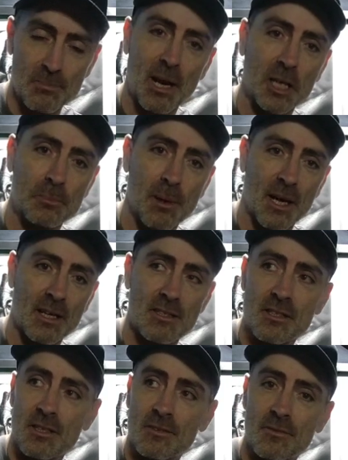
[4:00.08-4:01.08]

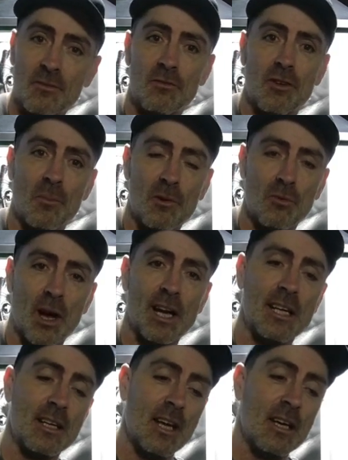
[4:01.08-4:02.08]
splashbacks from the
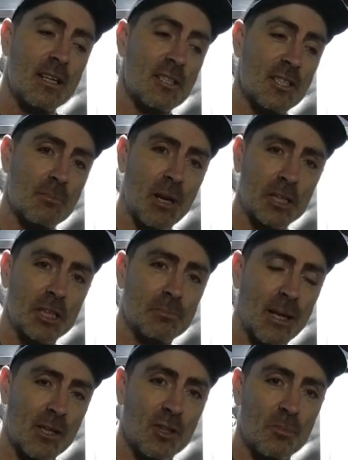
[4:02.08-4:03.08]
rain,
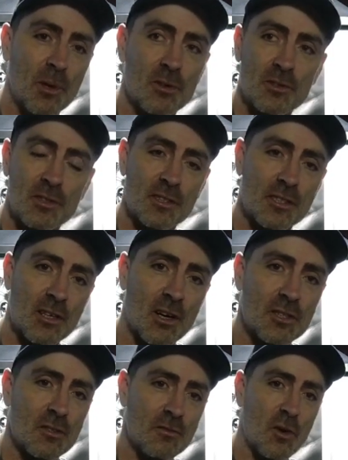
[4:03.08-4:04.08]
splashes back up onto the
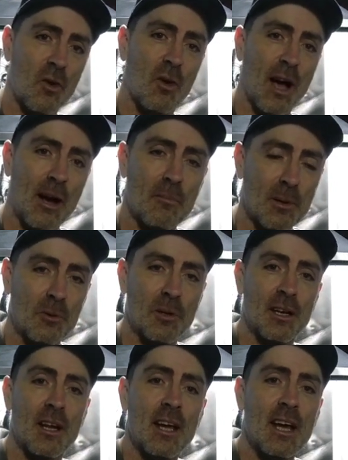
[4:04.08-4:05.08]
sides of your
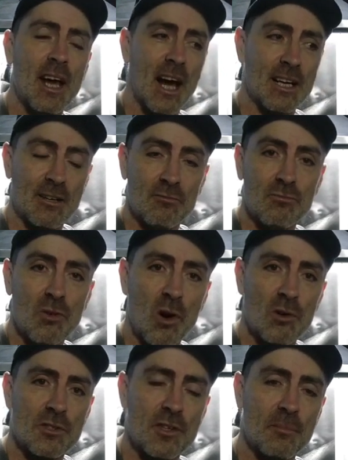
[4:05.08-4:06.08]
outbuilding, and it
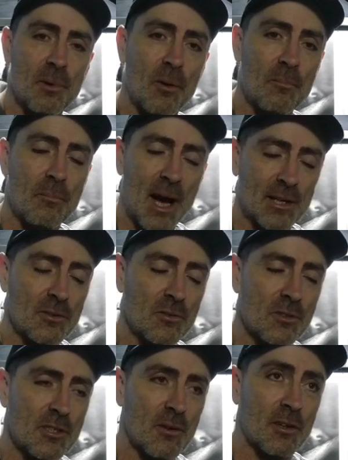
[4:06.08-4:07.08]
rots the bottom
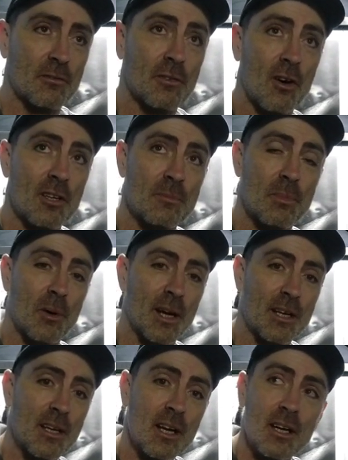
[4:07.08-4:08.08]
panels. So I advise
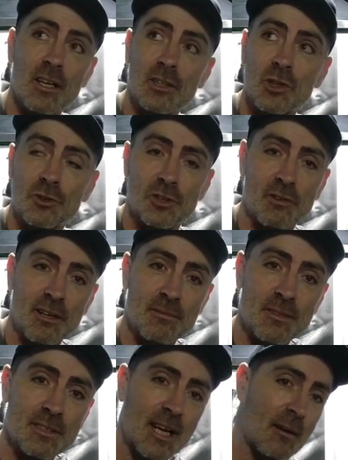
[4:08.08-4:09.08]
putting
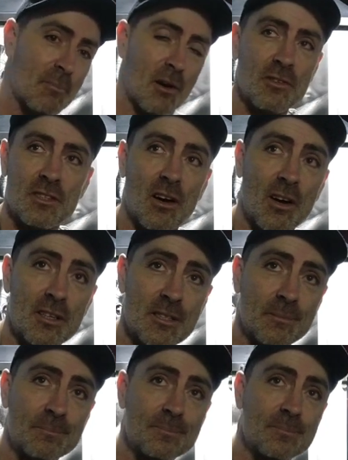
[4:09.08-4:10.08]
guttering down both
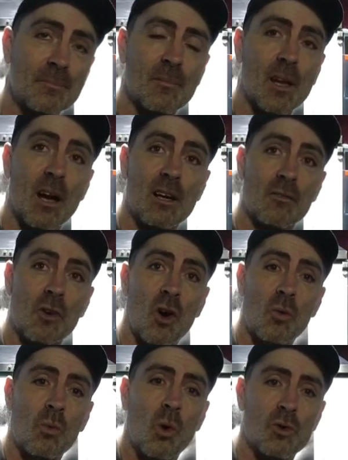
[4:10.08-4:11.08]
sides, and I've
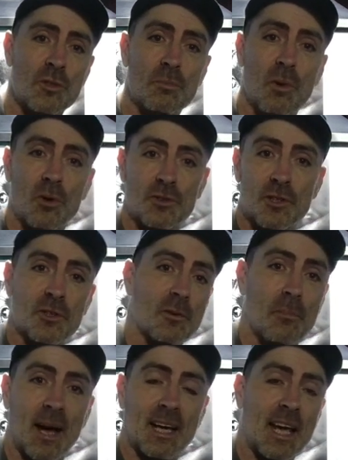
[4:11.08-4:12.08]
got a water butt to
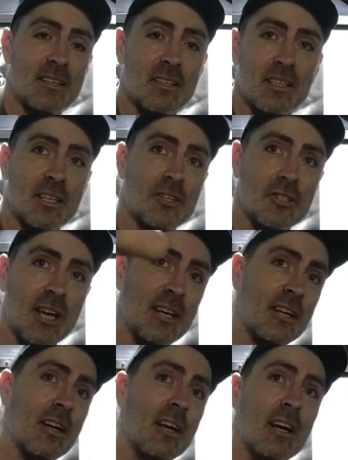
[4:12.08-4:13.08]
the back end of this
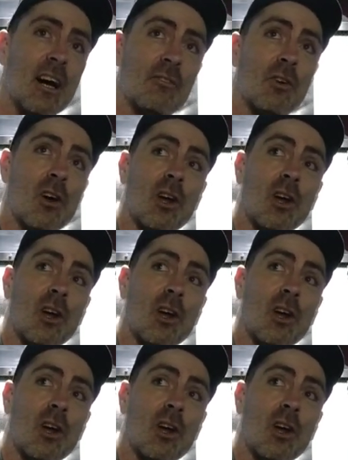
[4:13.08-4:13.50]
shed. I've